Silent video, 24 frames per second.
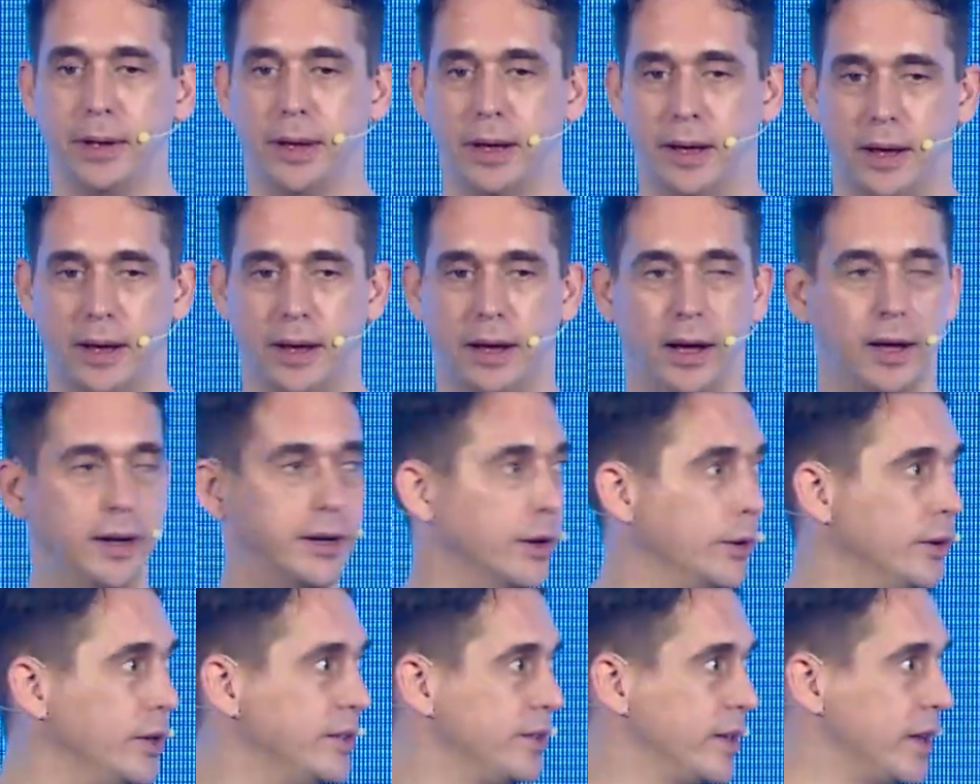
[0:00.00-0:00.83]
I
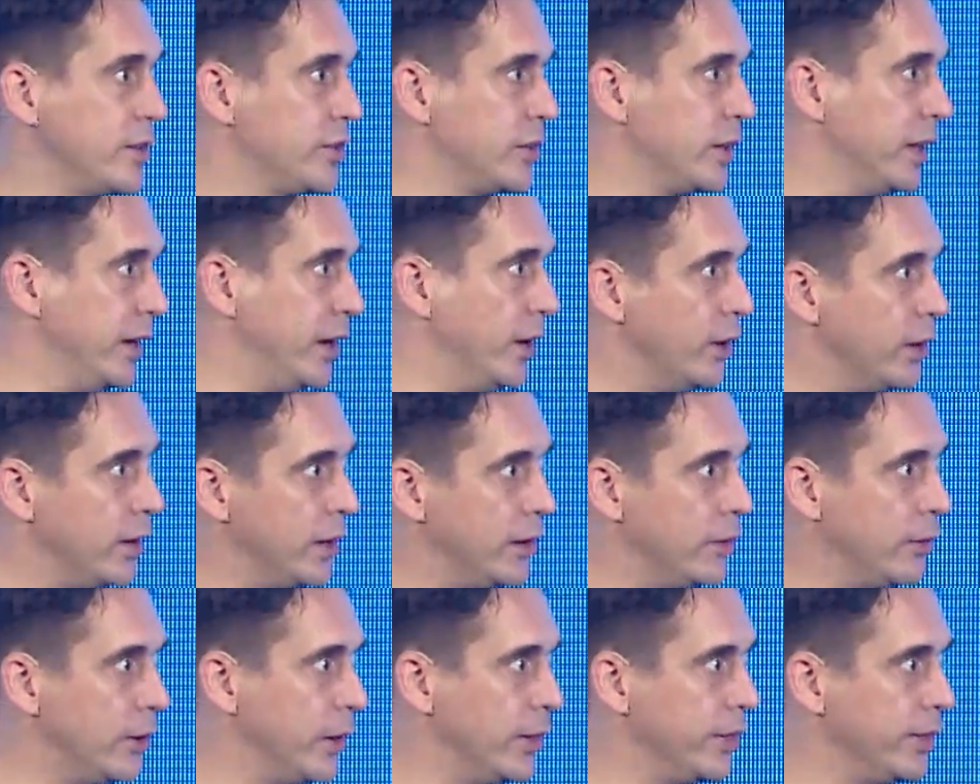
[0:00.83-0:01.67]
noticed actually
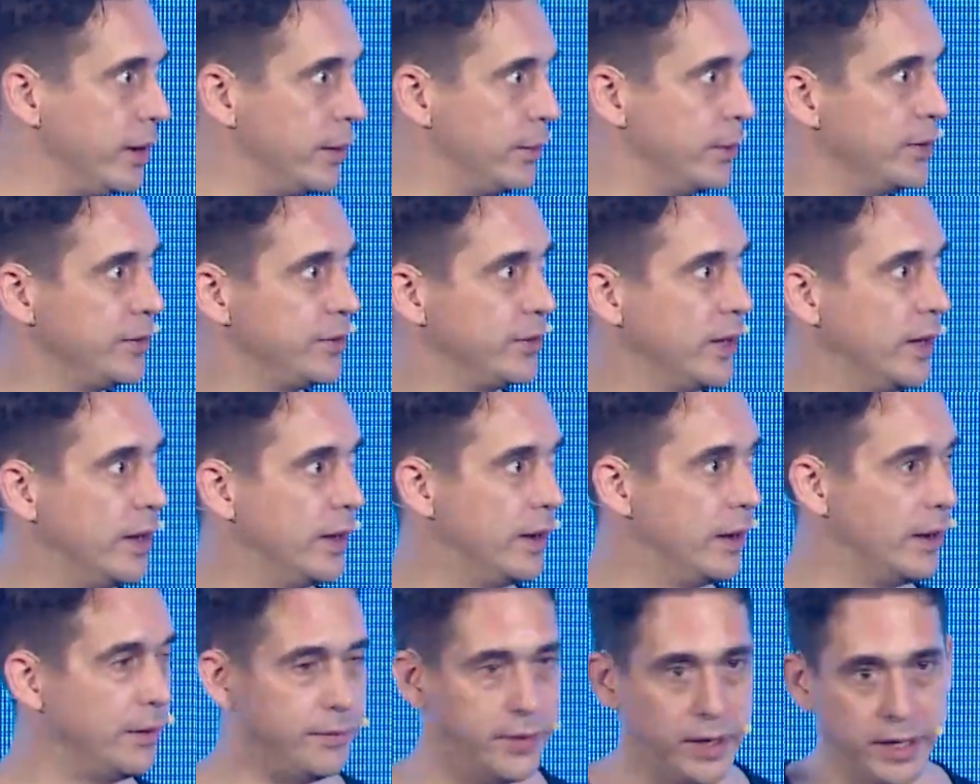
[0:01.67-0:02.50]
earlier on there was
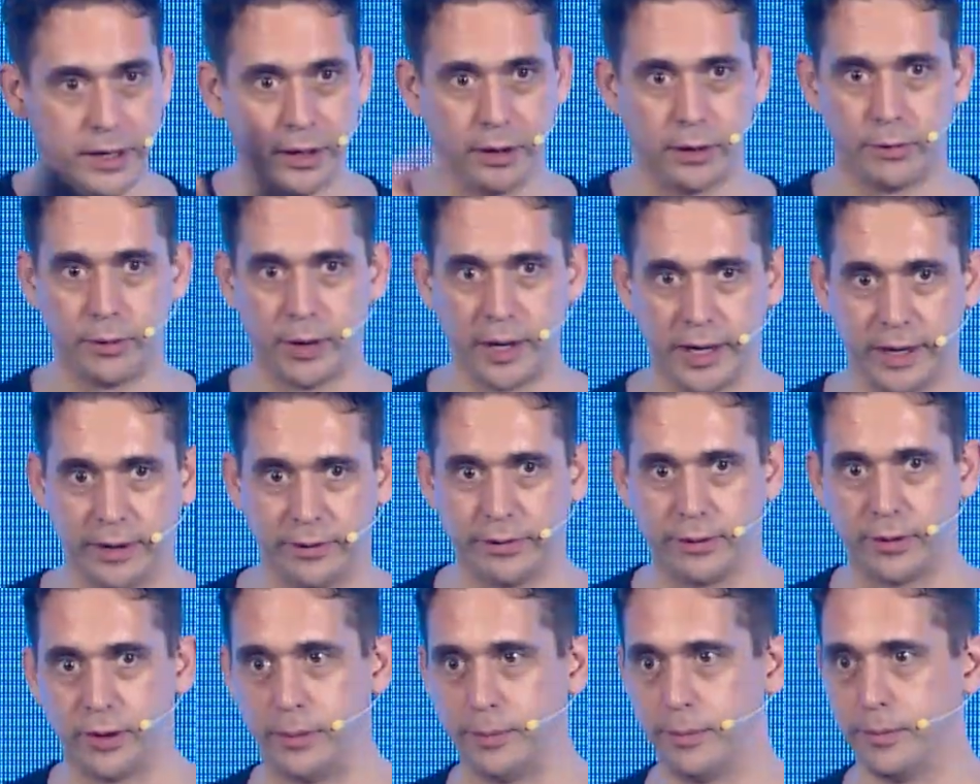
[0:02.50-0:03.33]
a video running
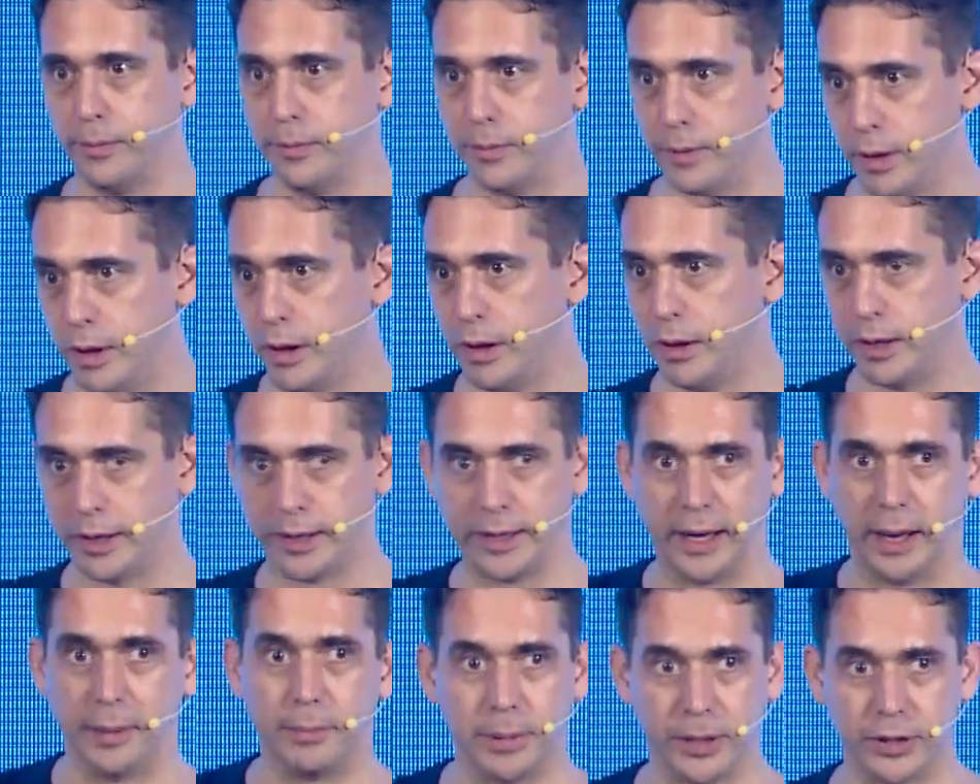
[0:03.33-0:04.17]
from like
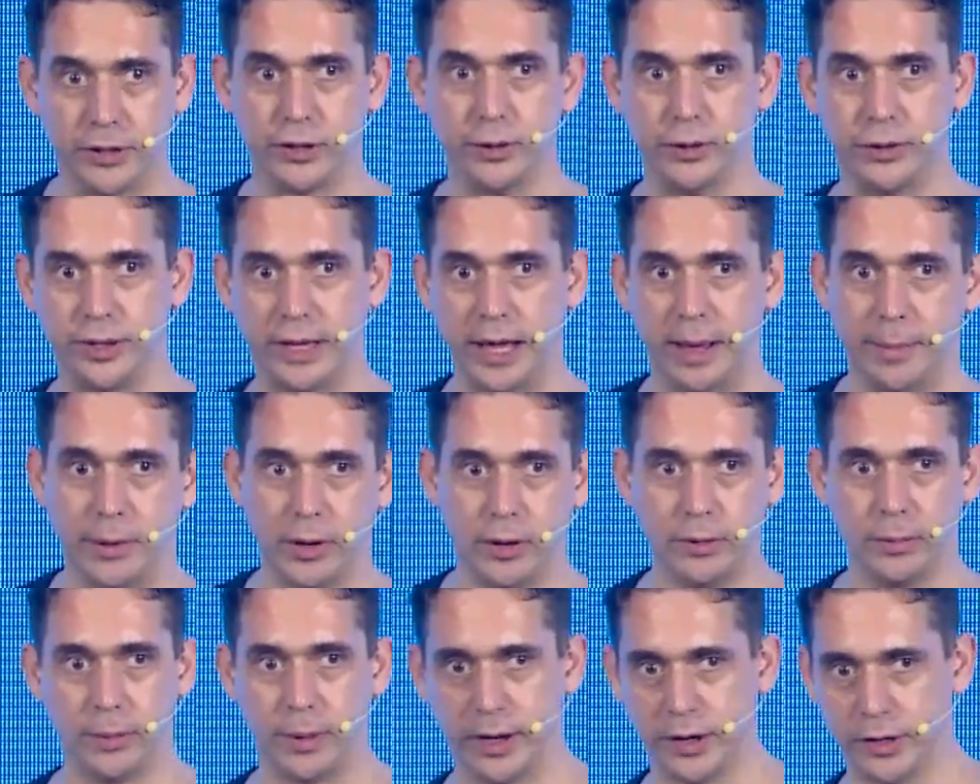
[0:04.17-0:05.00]
an Amplitude
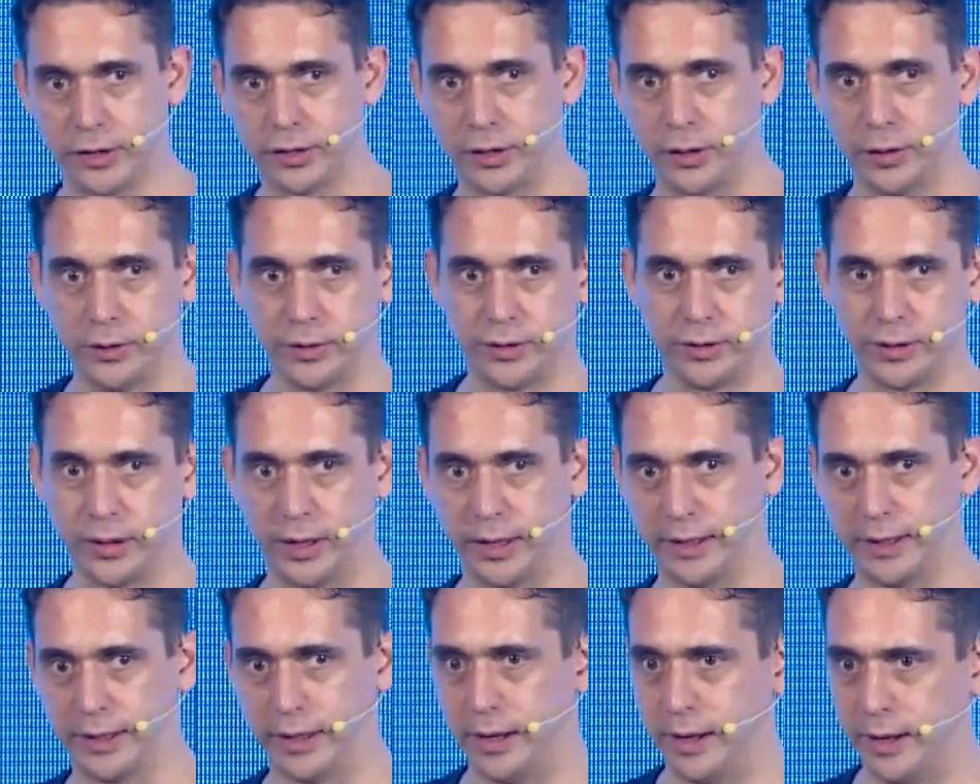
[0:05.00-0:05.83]
demo where it shows
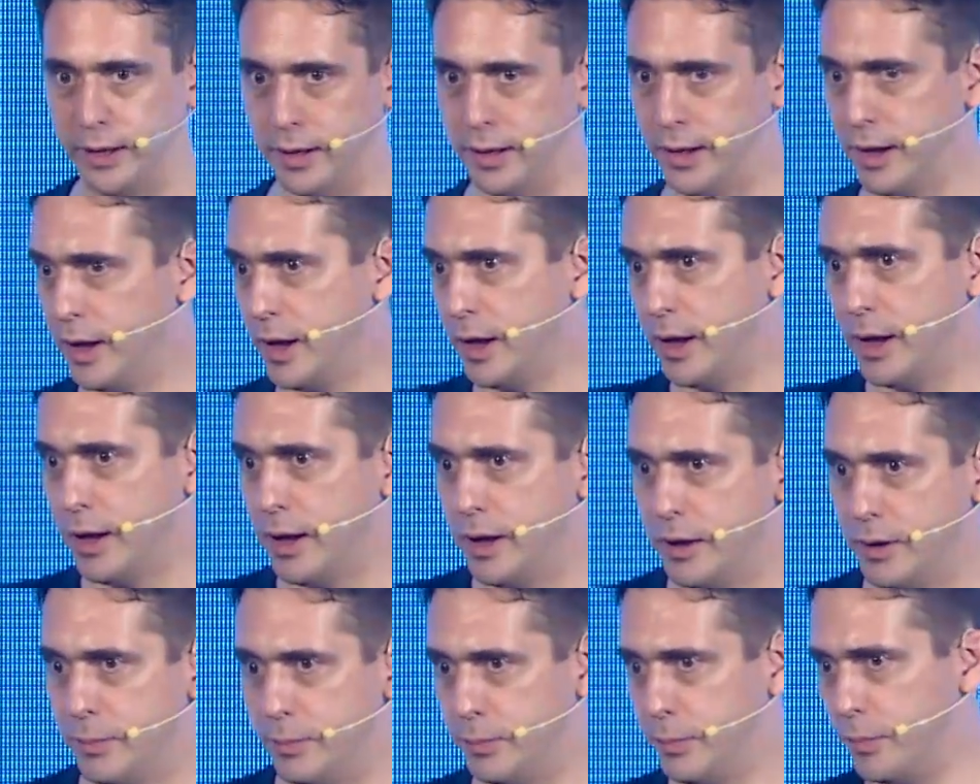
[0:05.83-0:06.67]
like
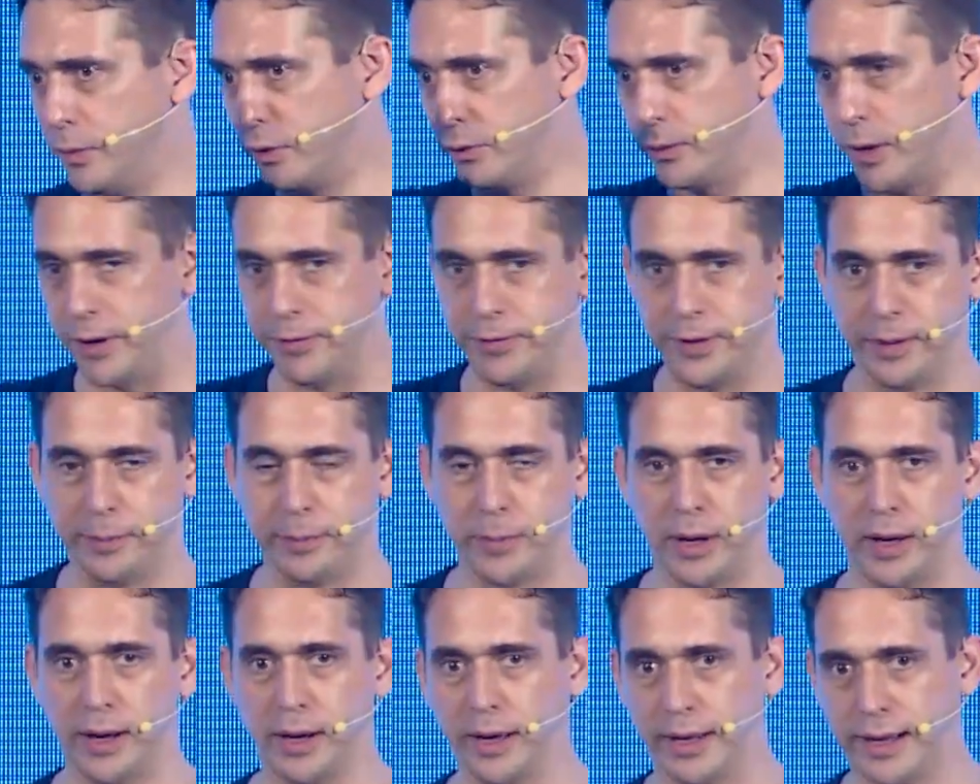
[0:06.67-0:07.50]
graphing
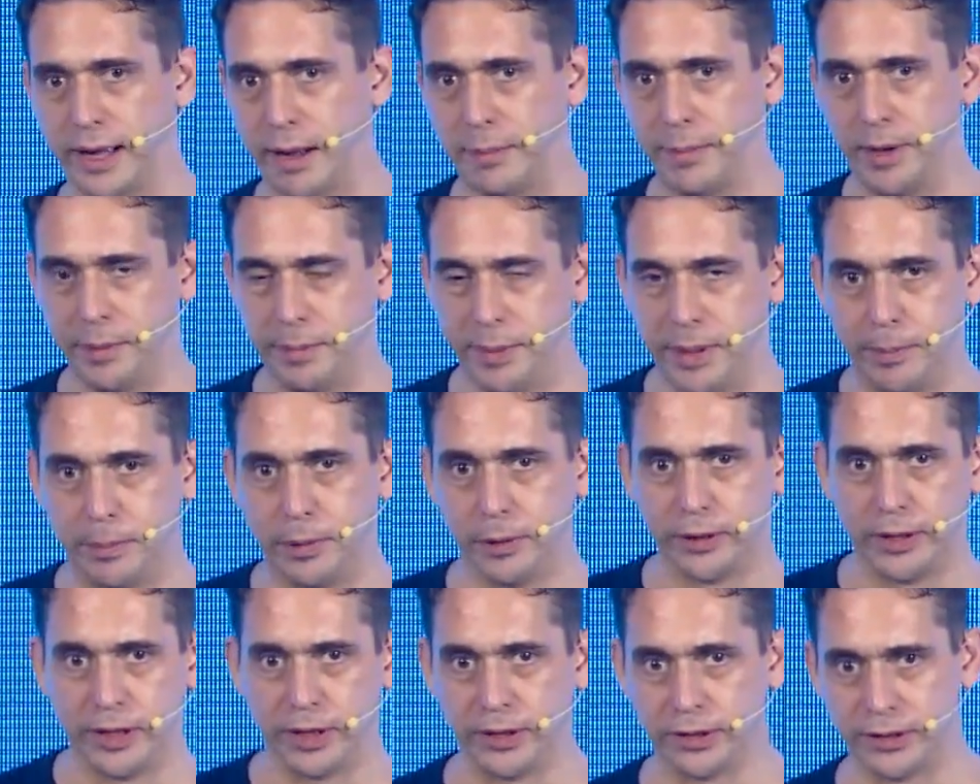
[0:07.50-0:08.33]
by like how many
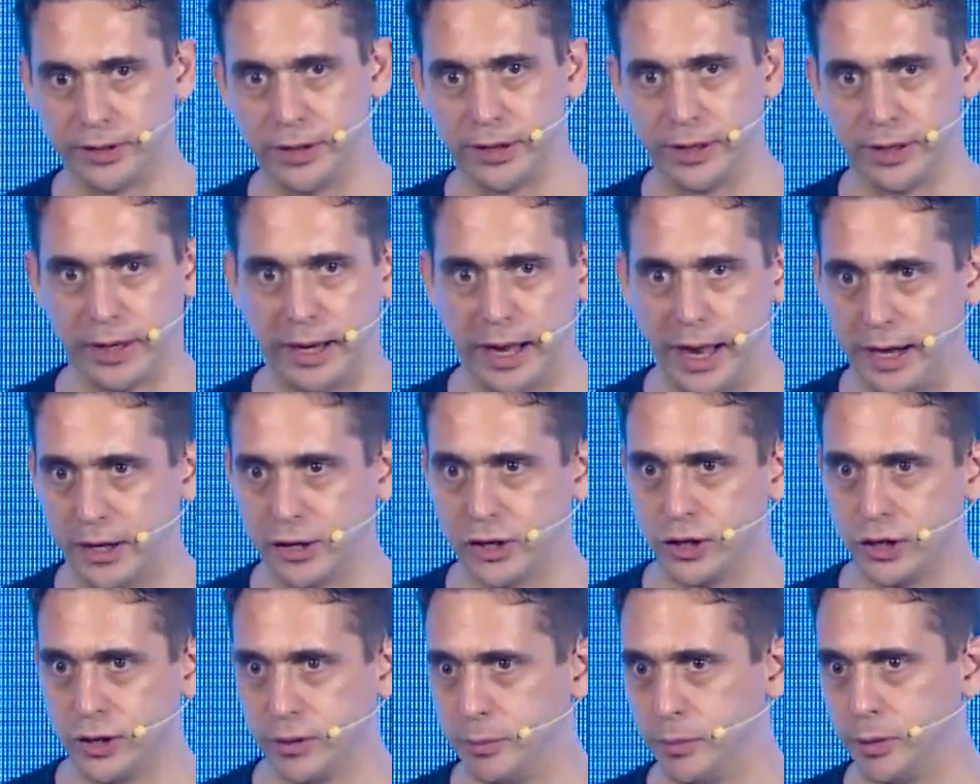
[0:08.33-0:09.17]
people did a certain
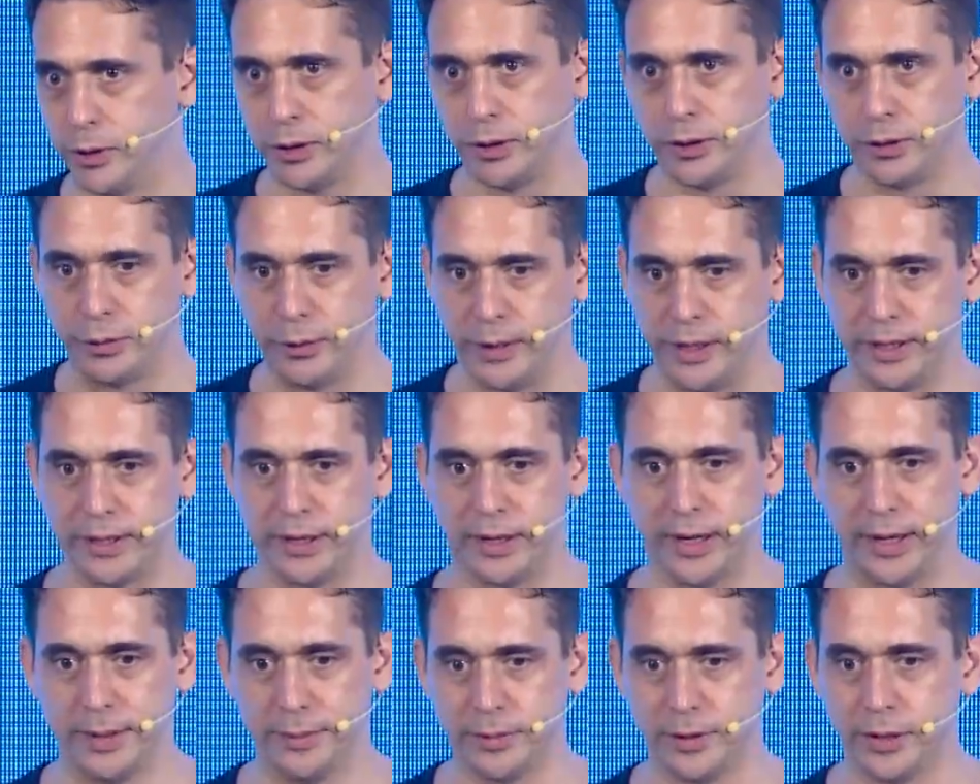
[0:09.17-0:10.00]
action more than 3
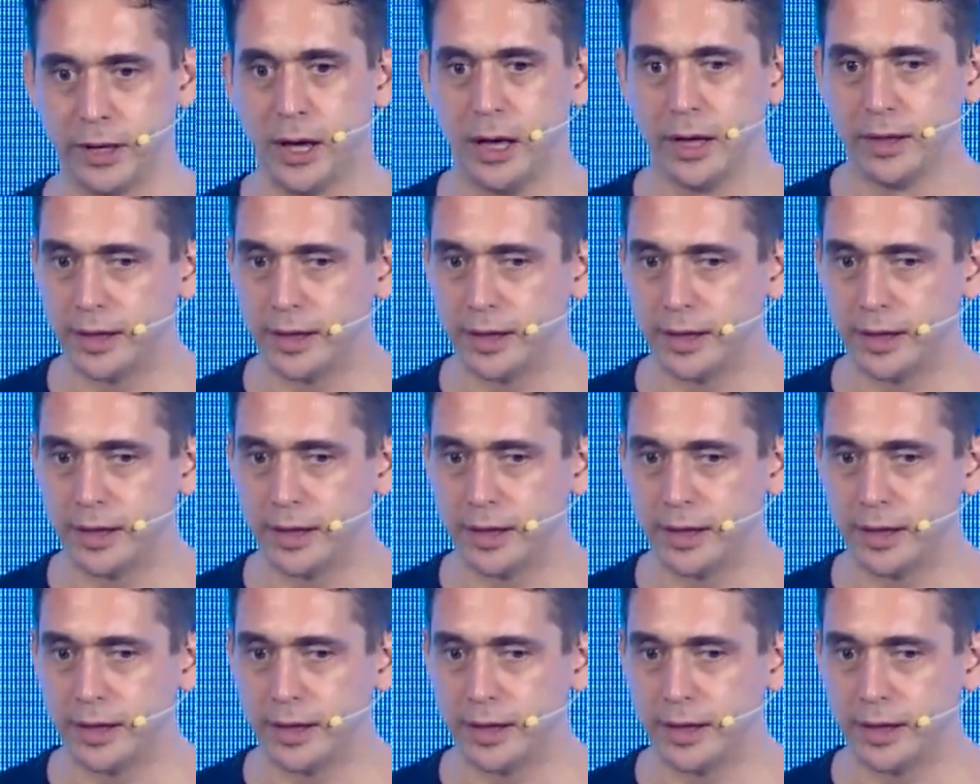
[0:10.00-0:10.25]
times.